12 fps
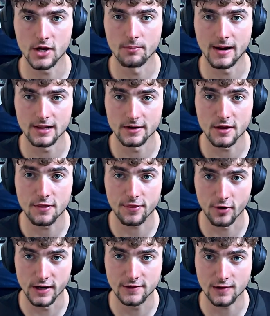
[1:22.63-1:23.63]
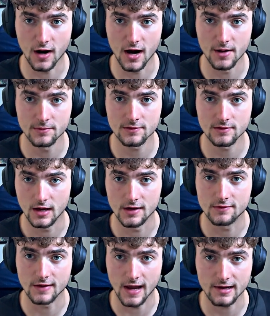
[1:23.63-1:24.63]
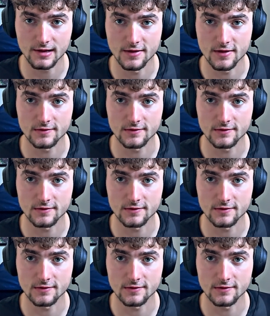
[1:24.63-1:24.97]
your melody 3 times, exactly the